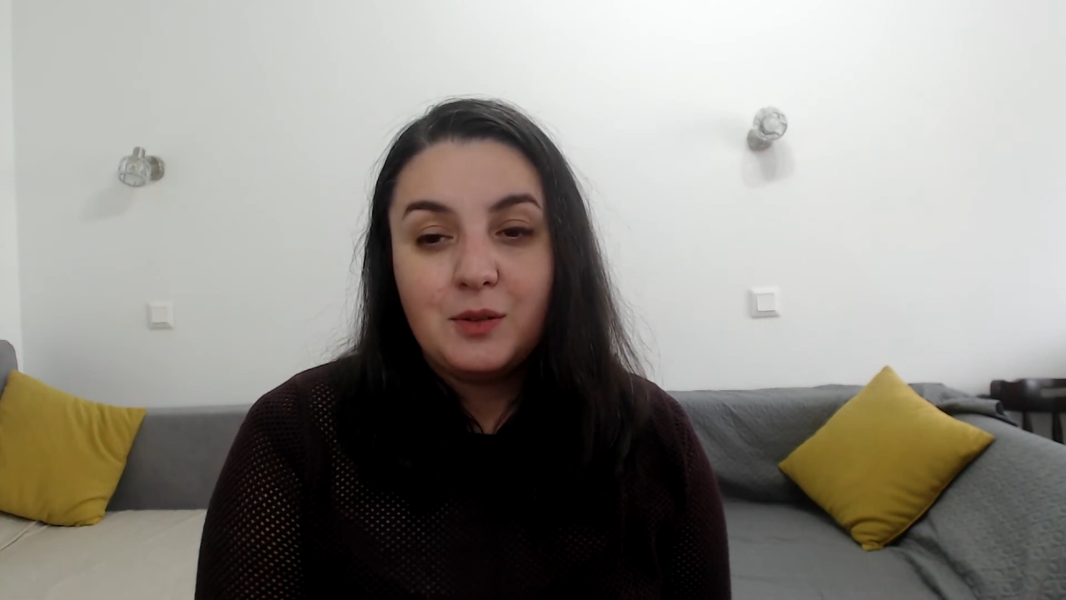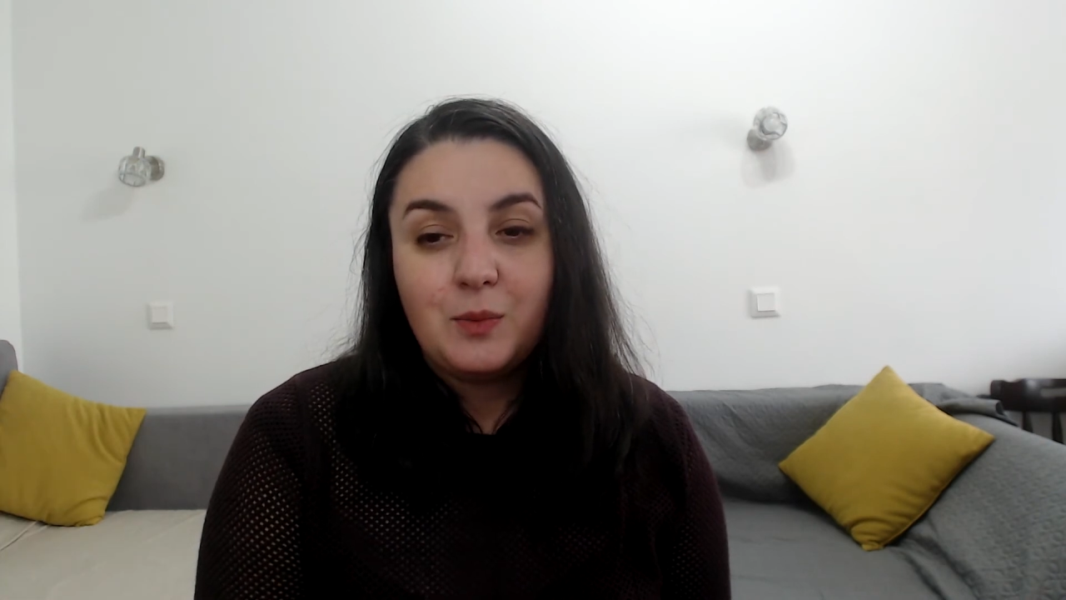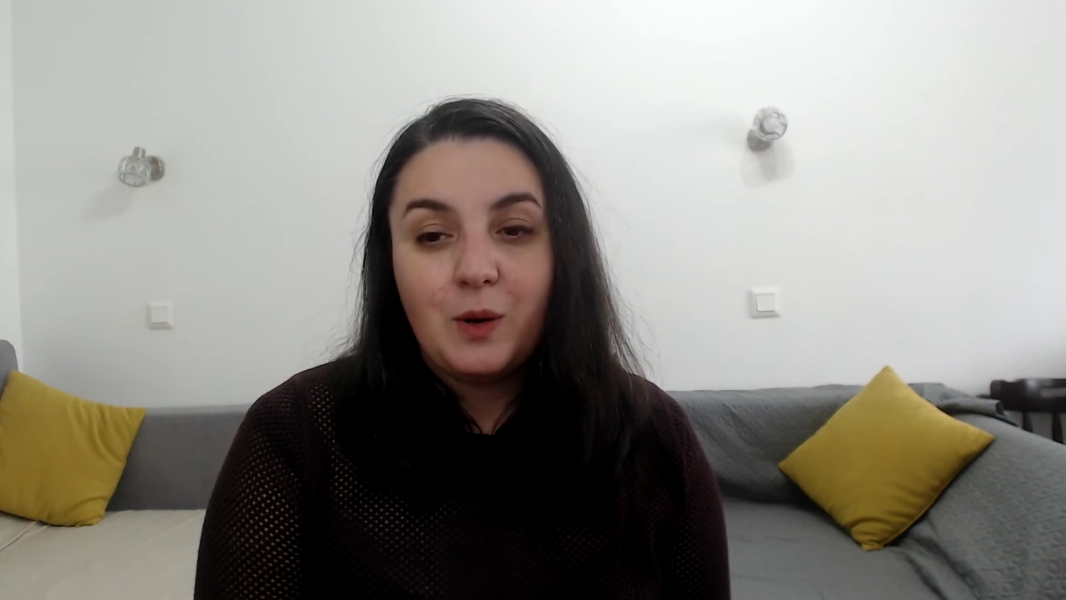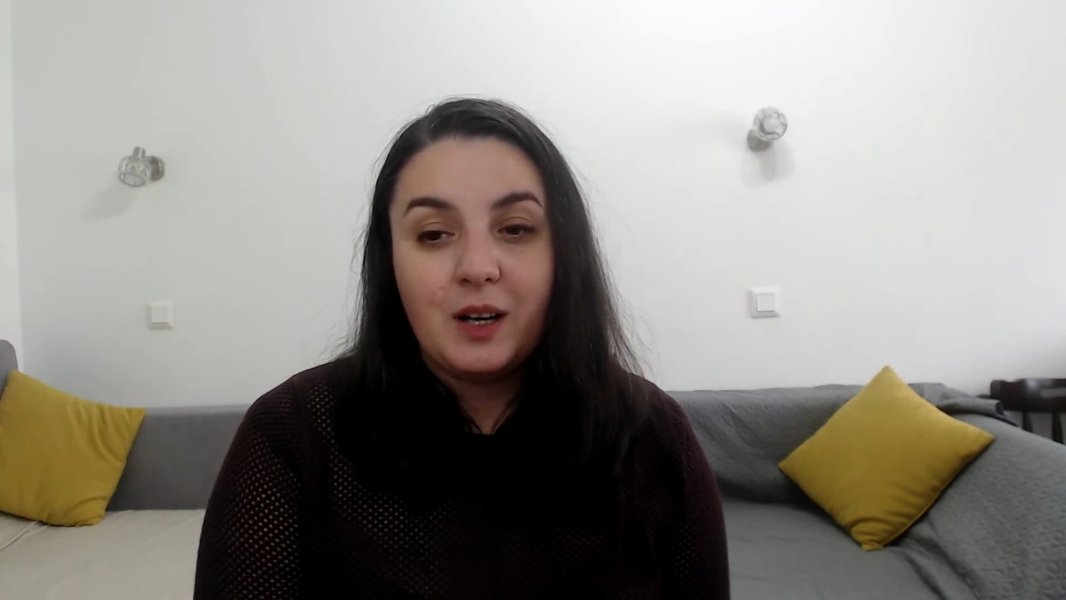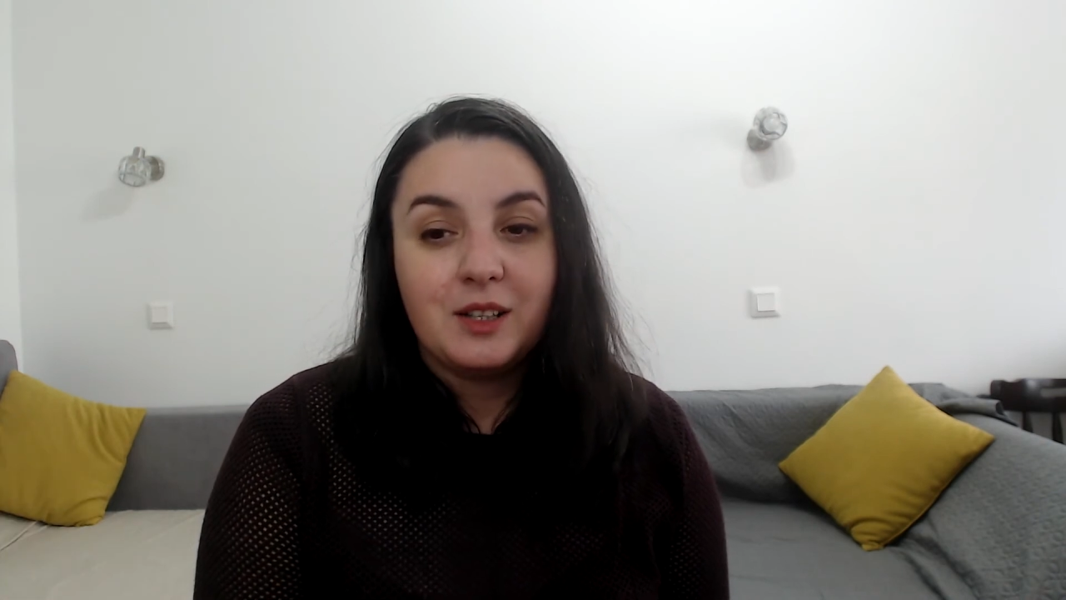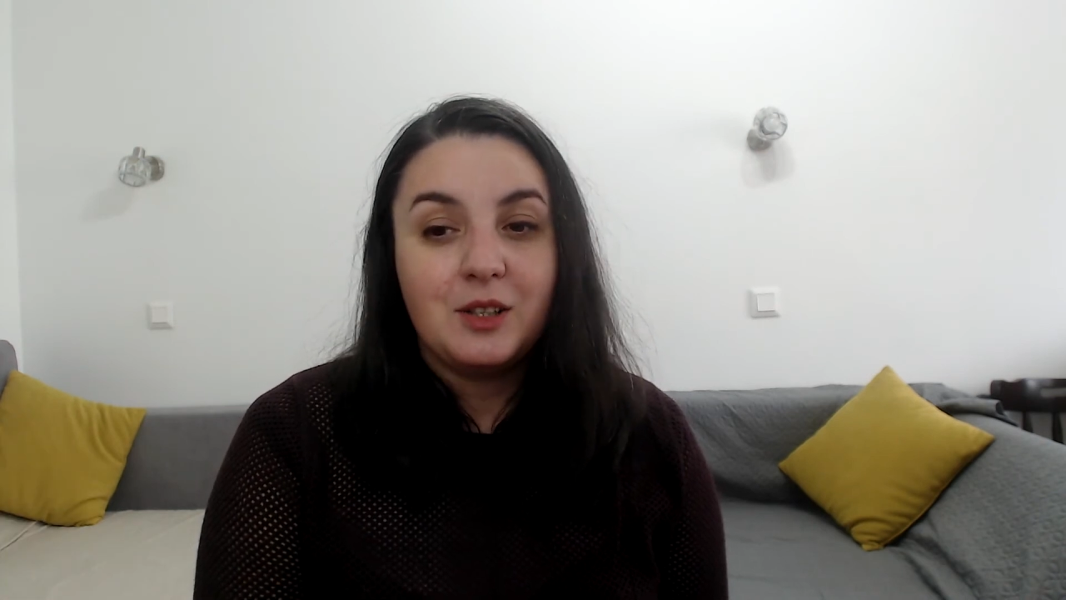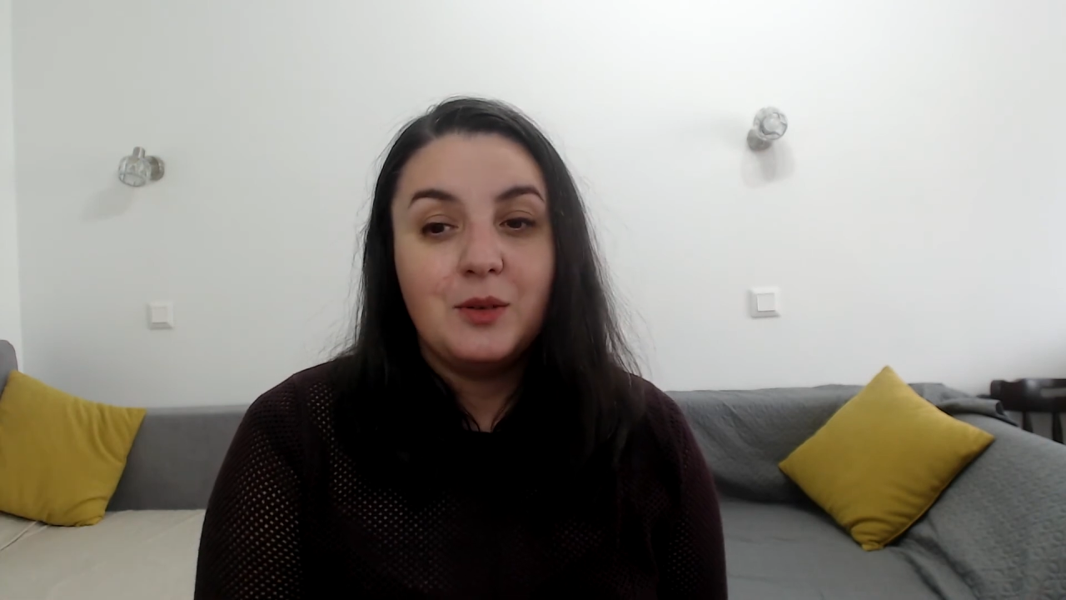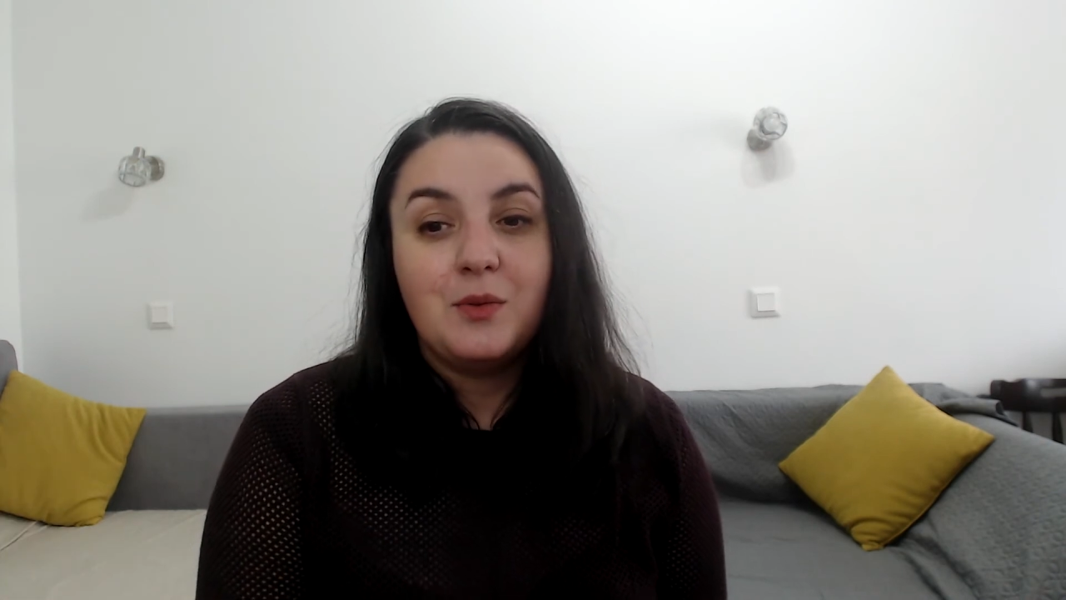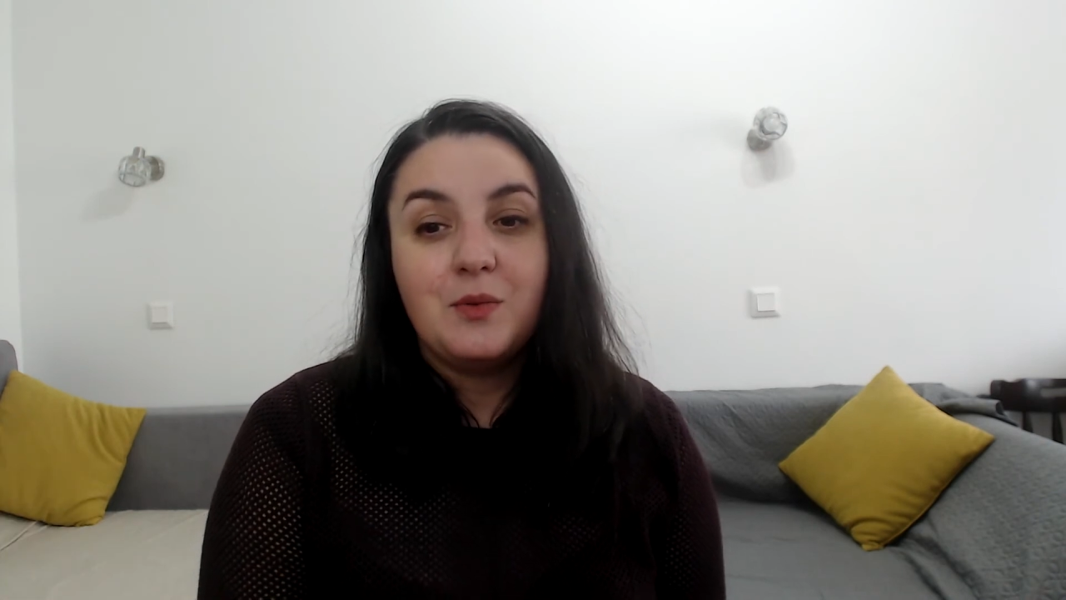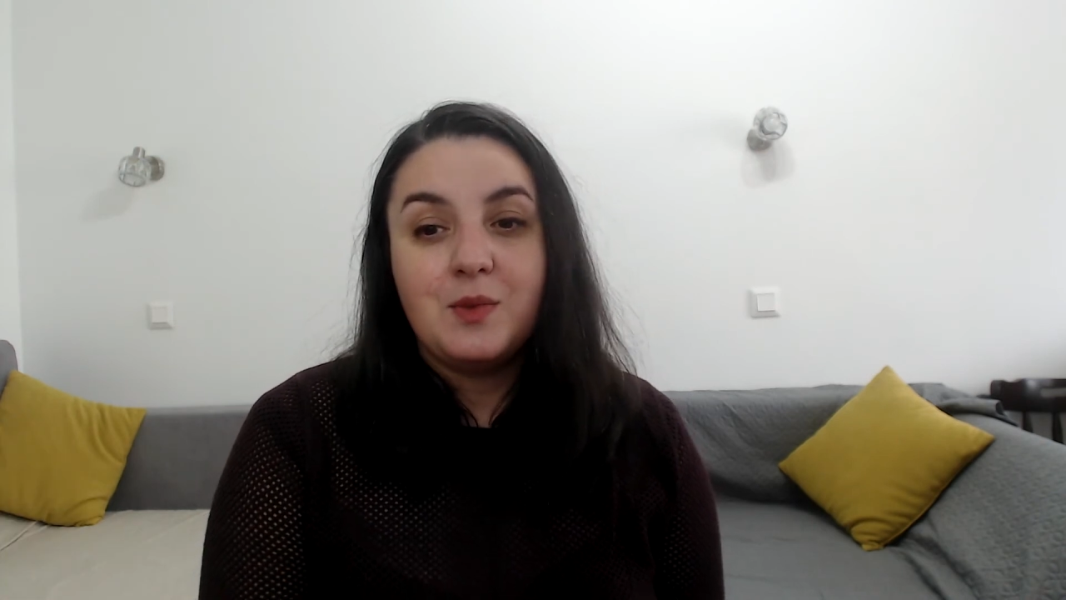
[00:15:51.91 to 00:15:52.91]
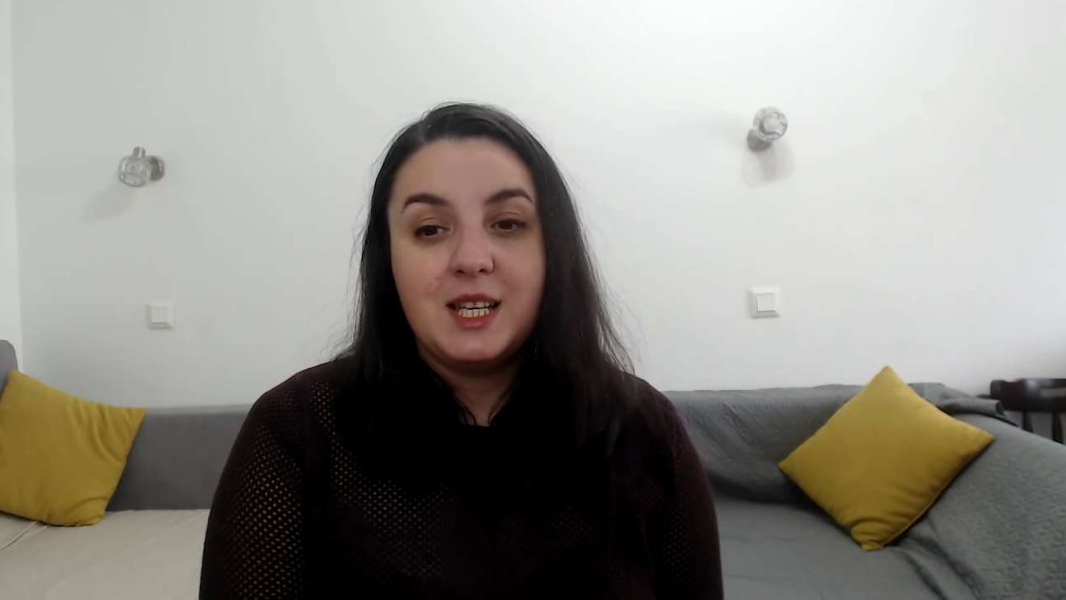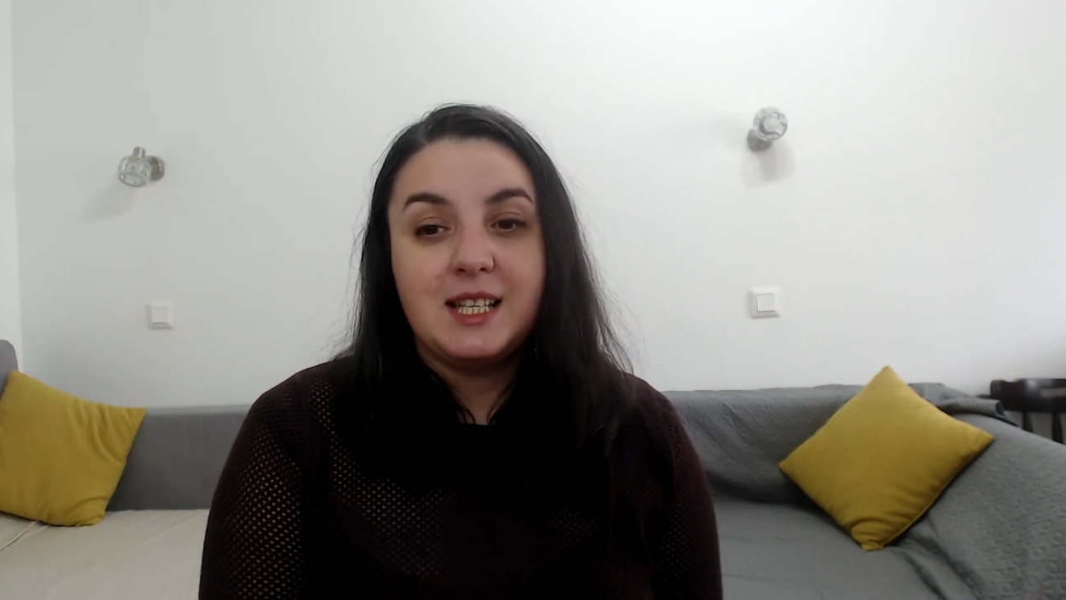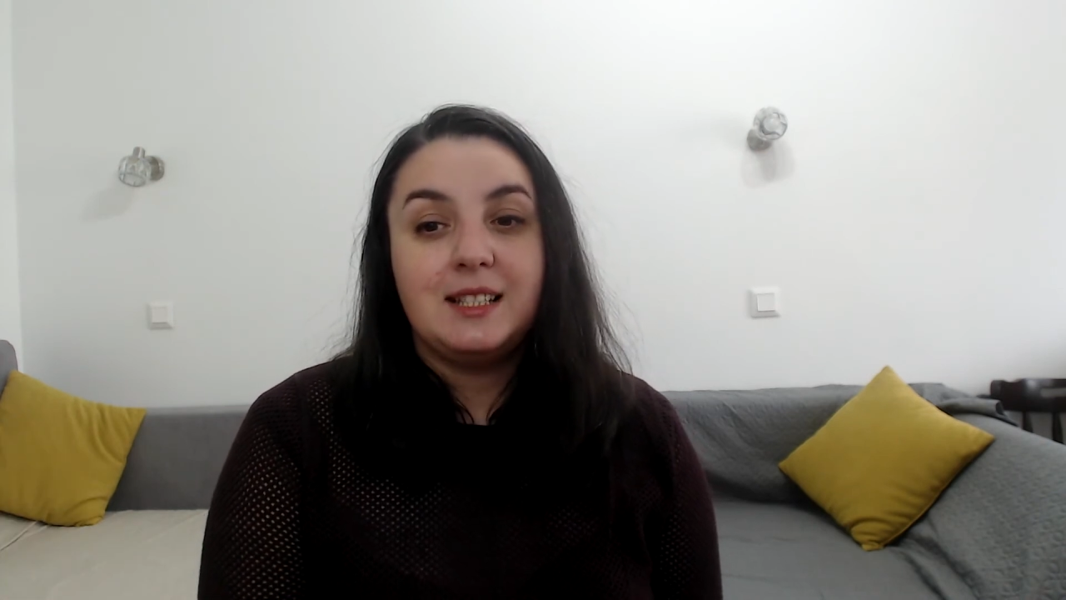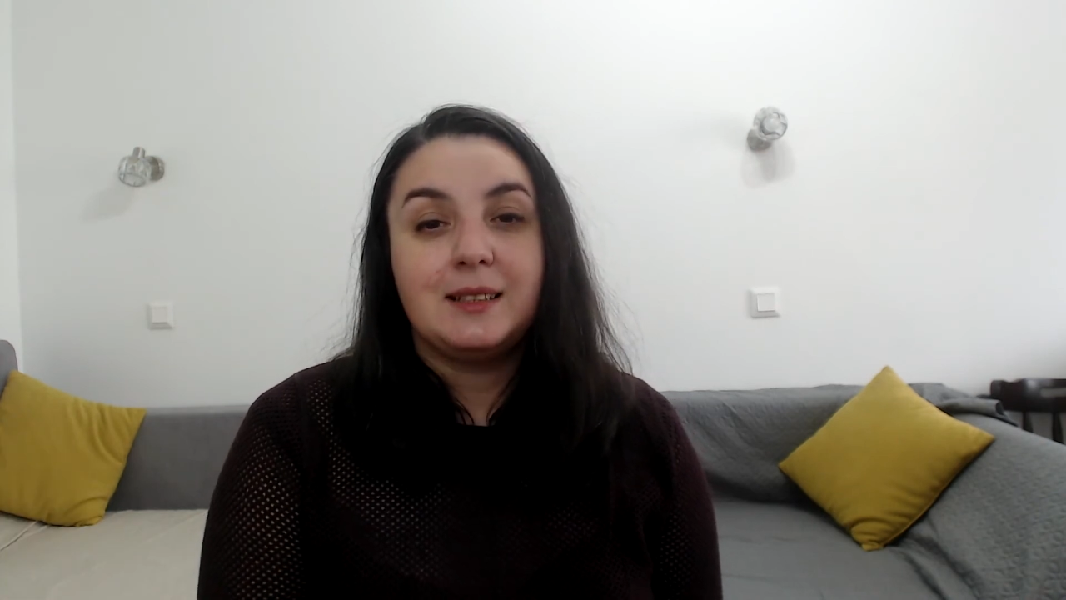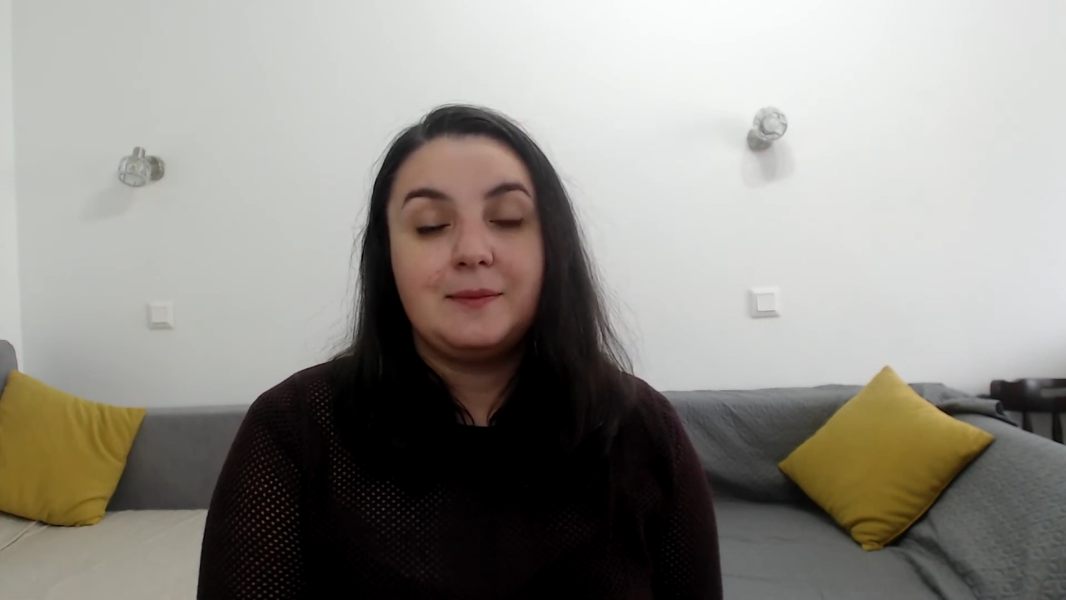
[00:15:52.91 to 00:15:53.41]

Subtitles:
what you read?